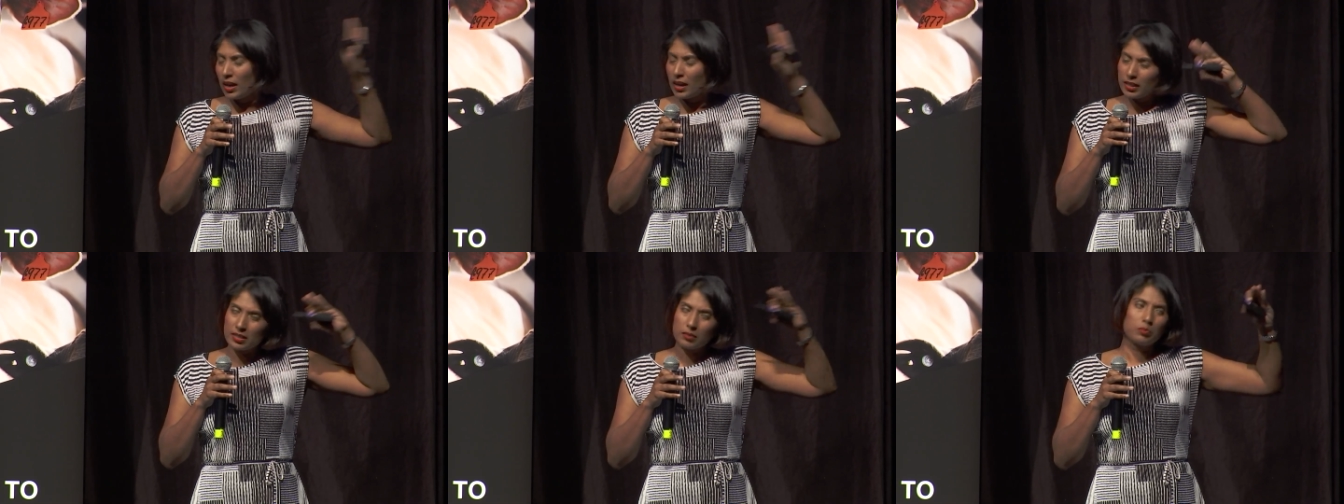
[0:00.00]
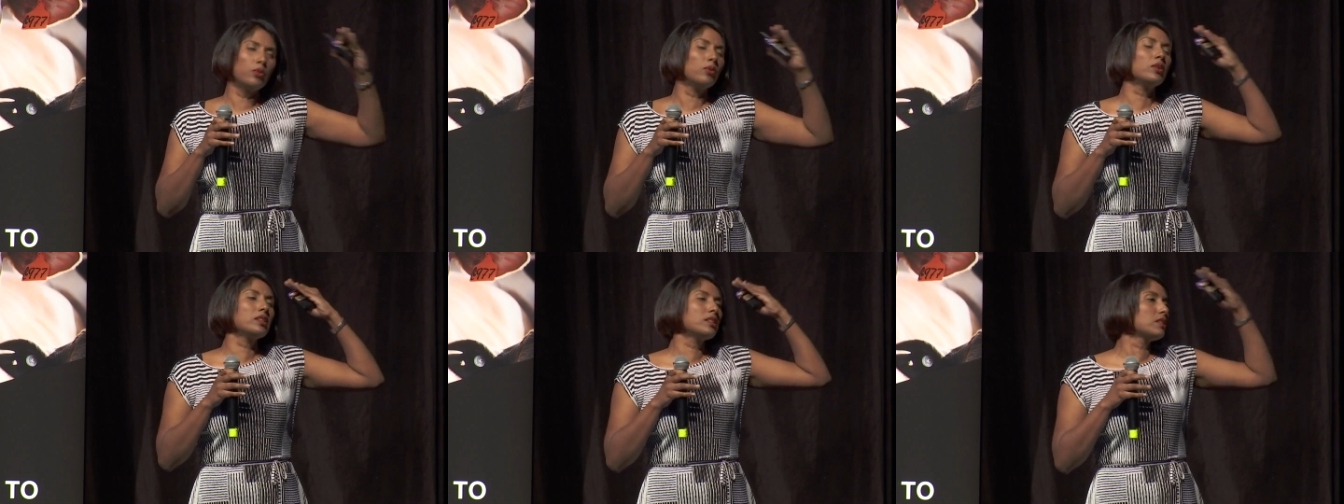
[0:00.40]
it's
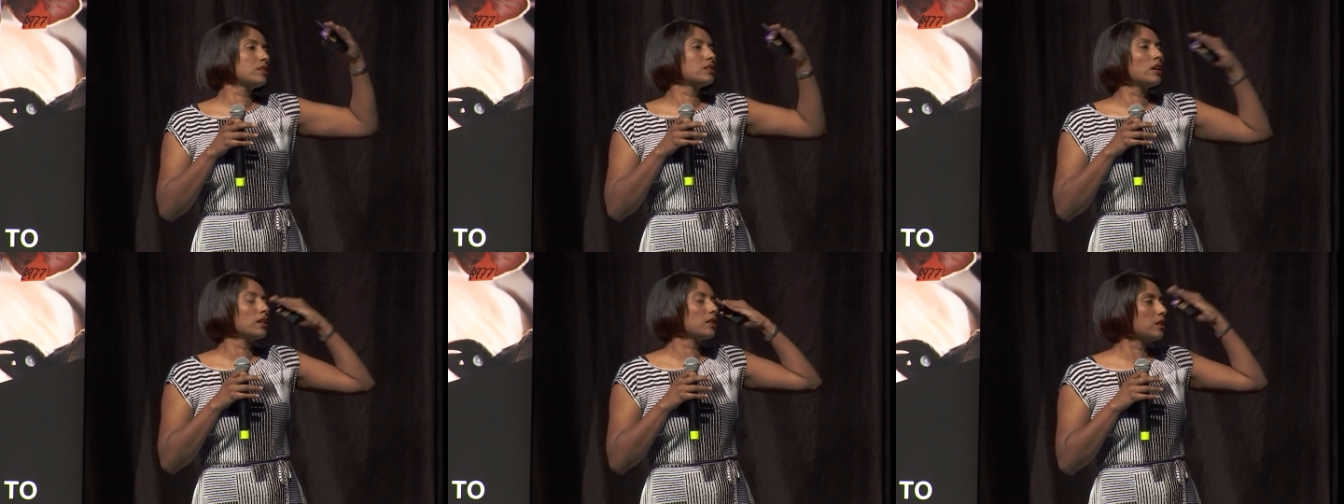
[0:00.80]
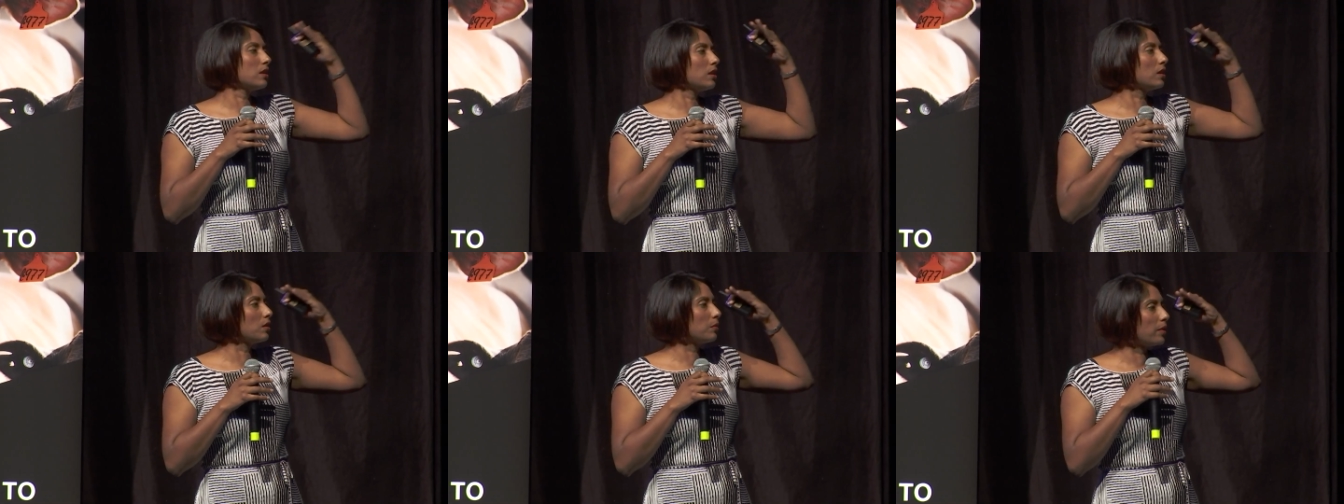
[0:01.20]
important to start
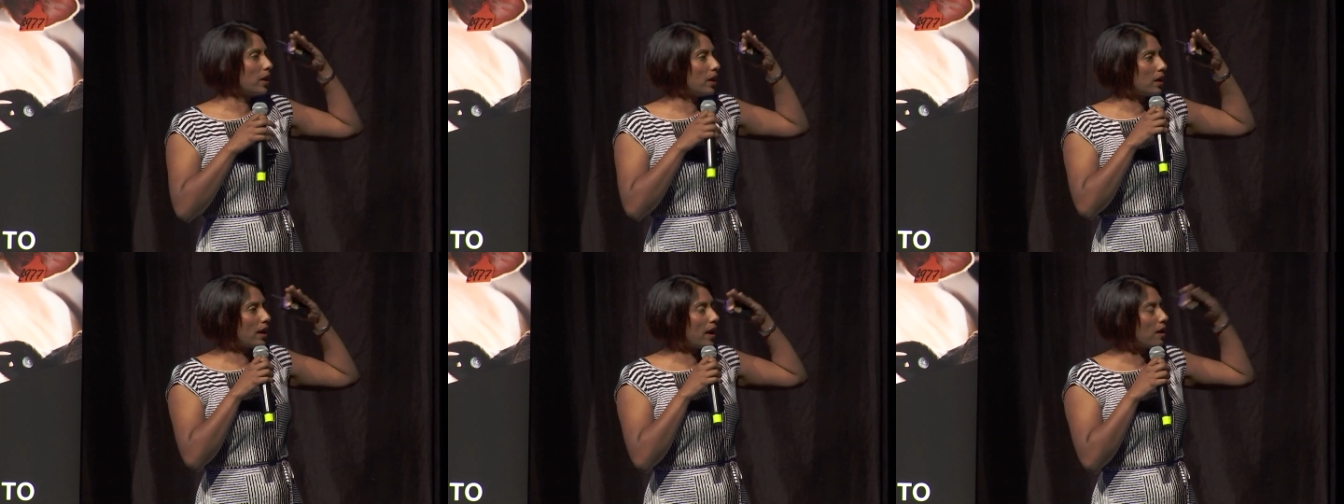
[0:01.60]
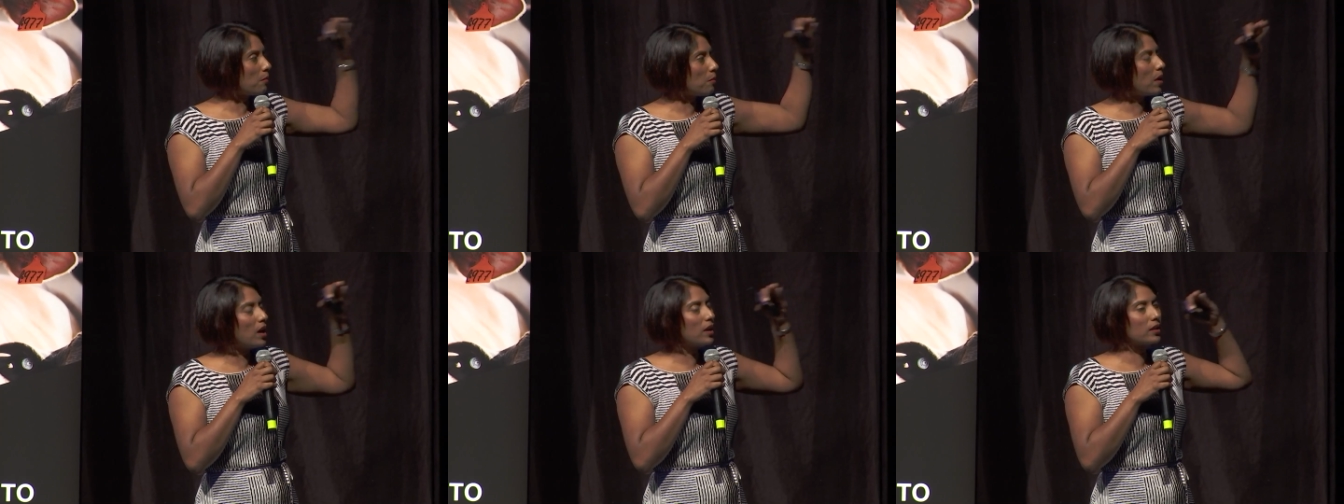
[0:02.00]
thinking about our
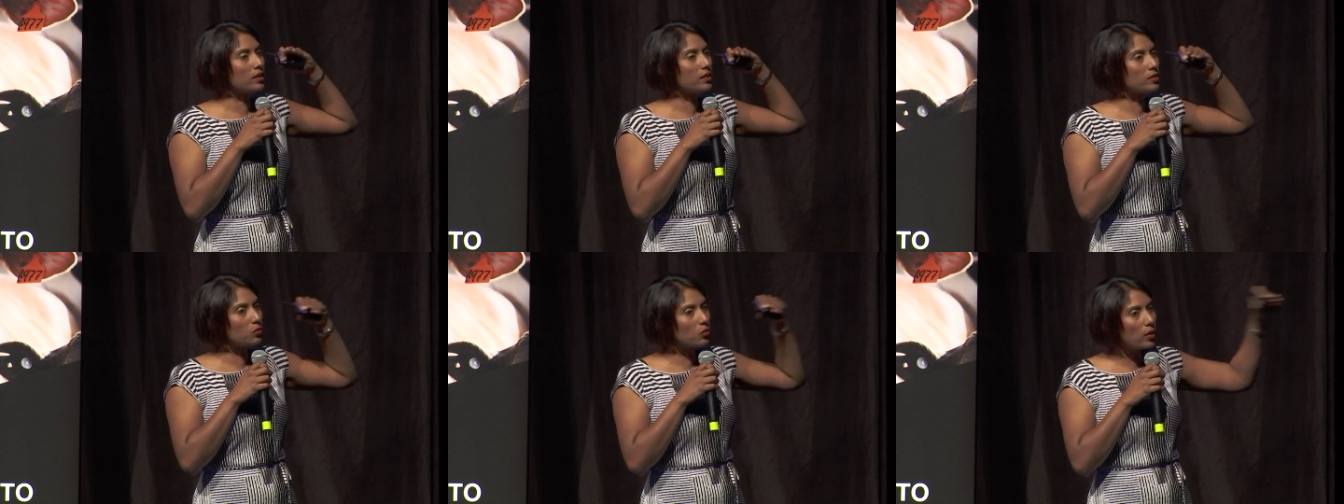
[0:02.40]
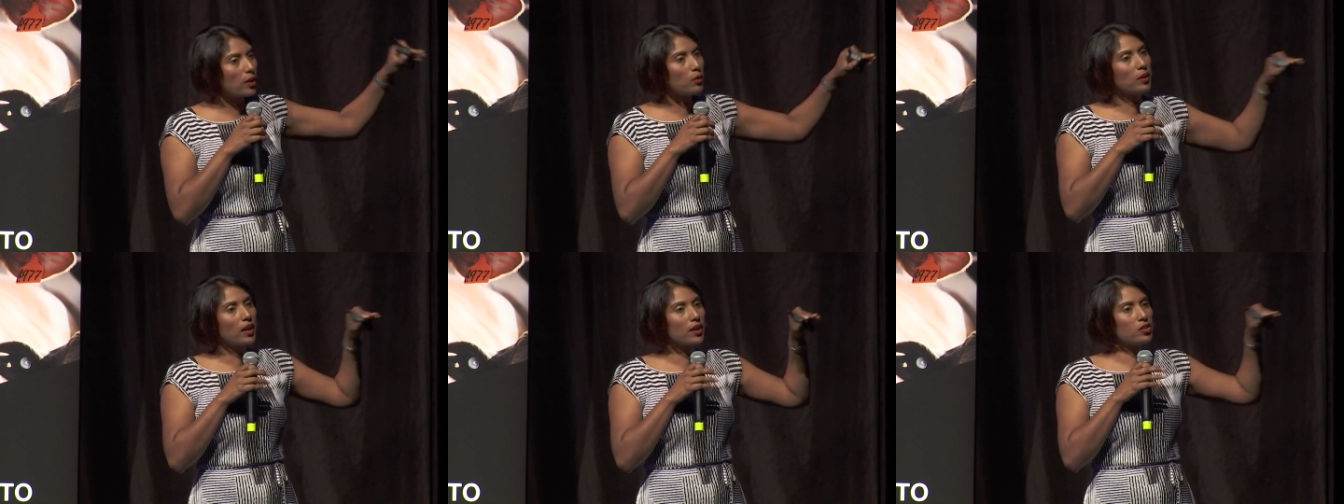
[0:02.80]
markets and
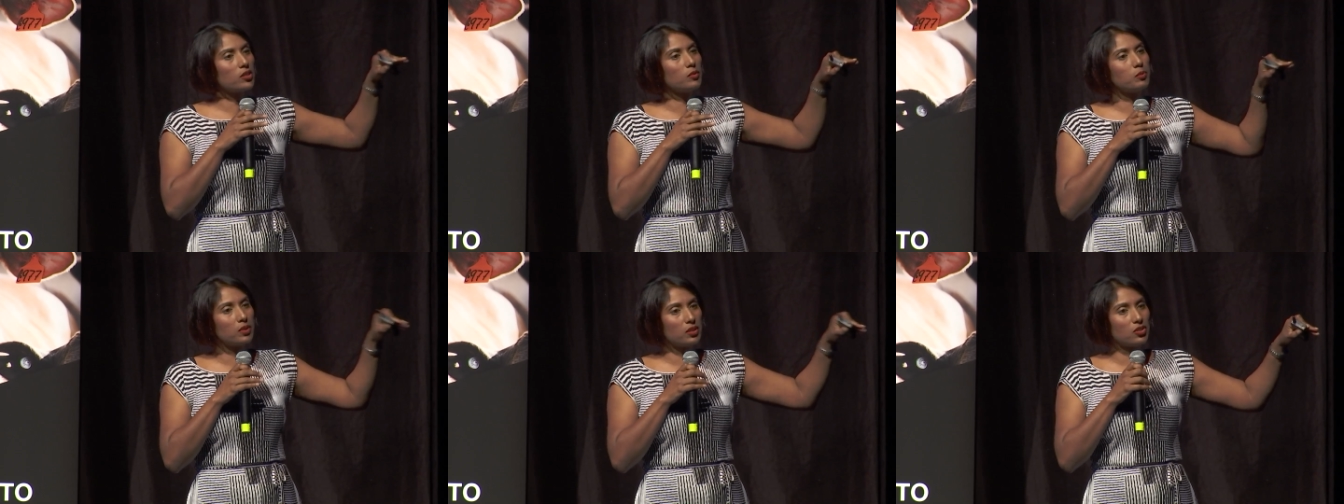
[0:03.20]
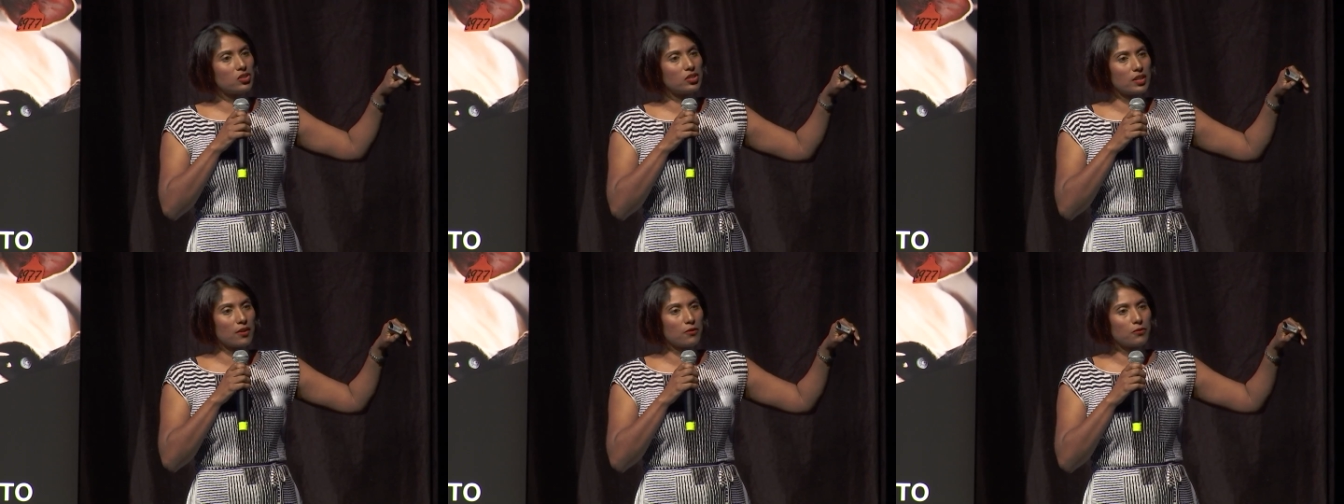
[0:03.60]
where we actually
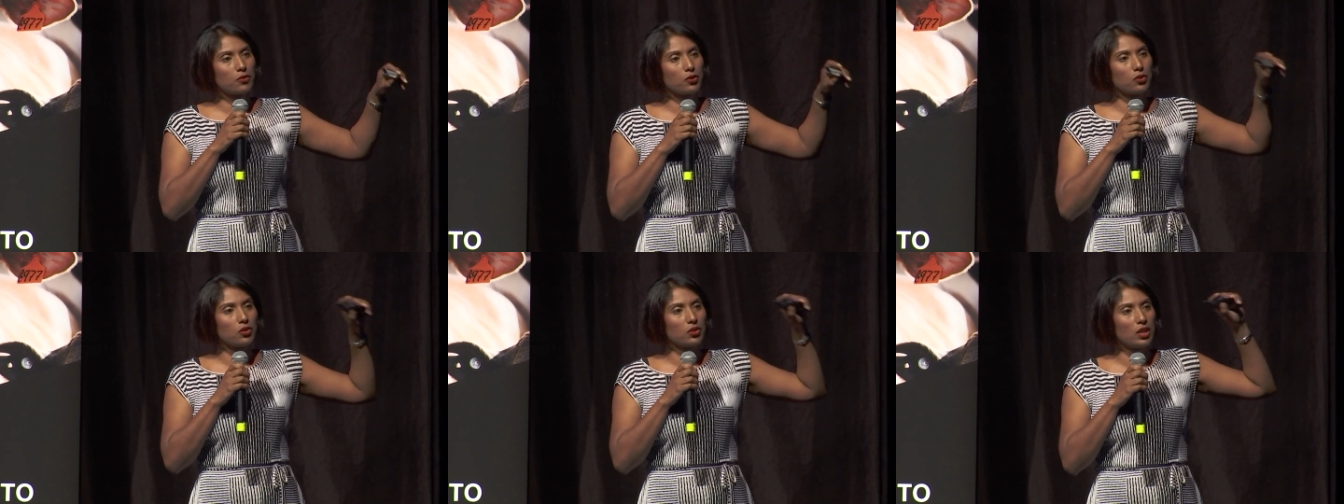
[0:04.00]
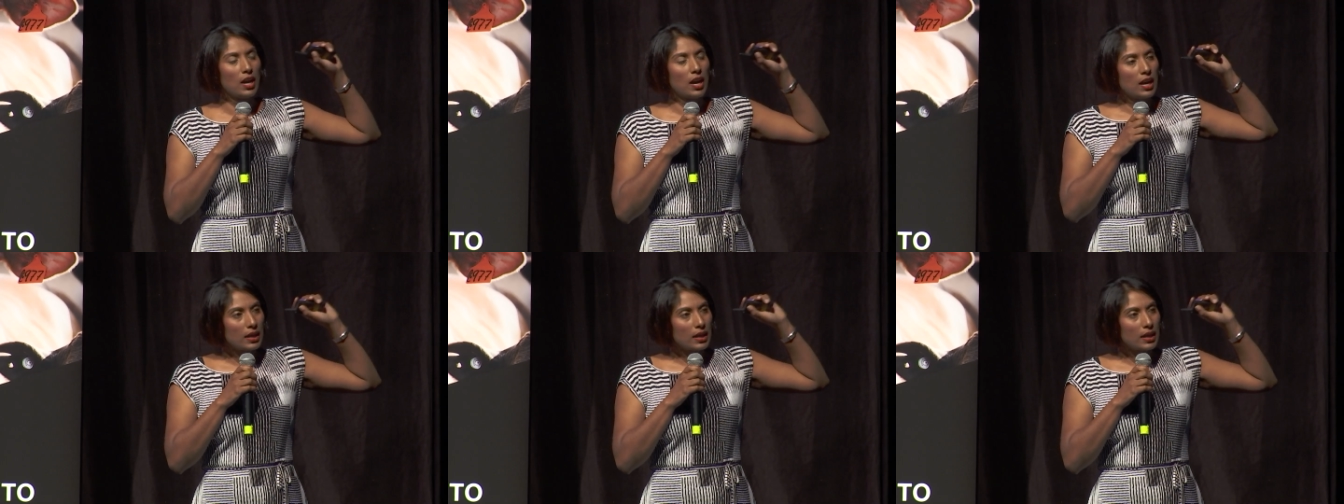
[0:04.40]
position our food.